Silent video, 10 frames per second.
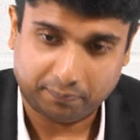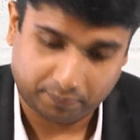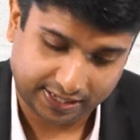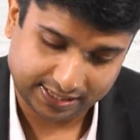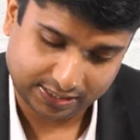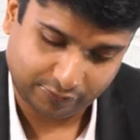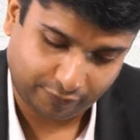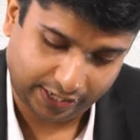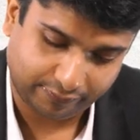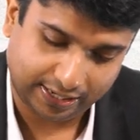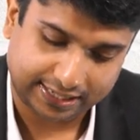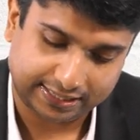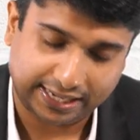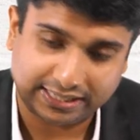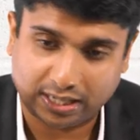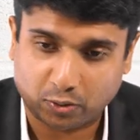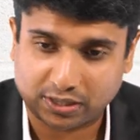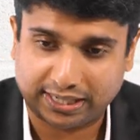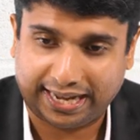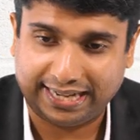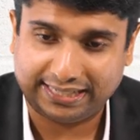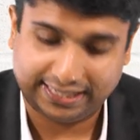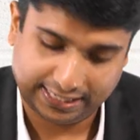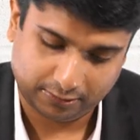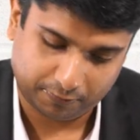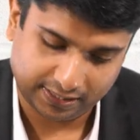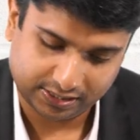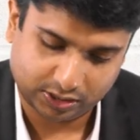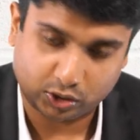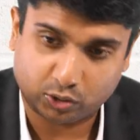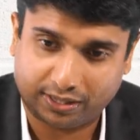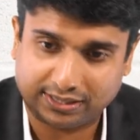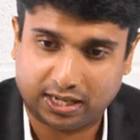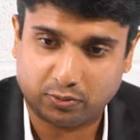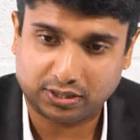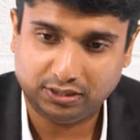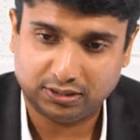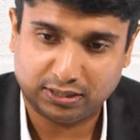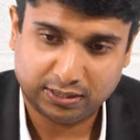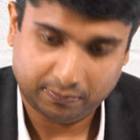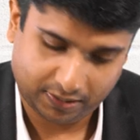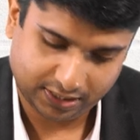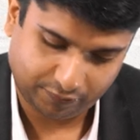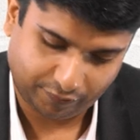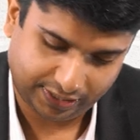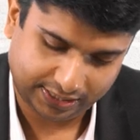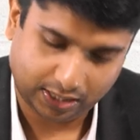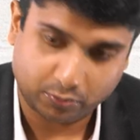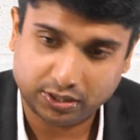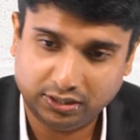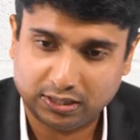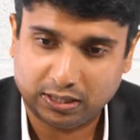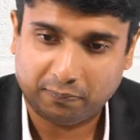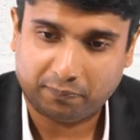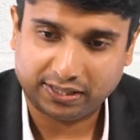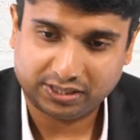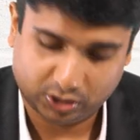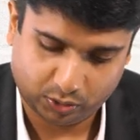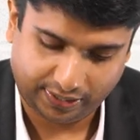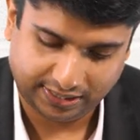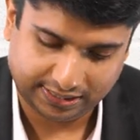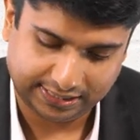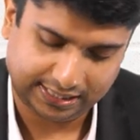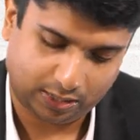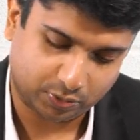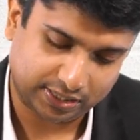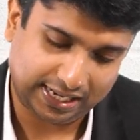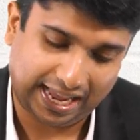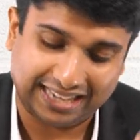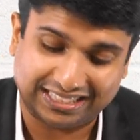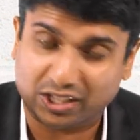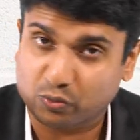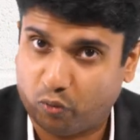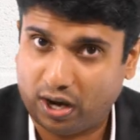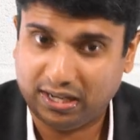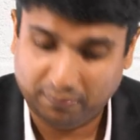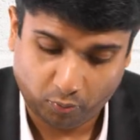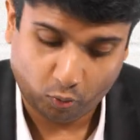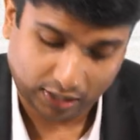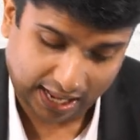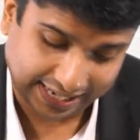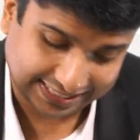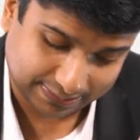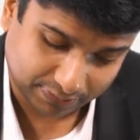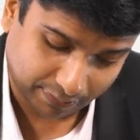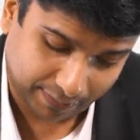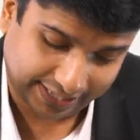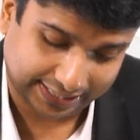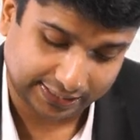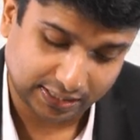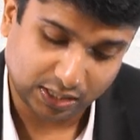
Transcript: plus 5,09,088 plus 12,000 plus 15,000 plus 20,000, and there is one more item remaining.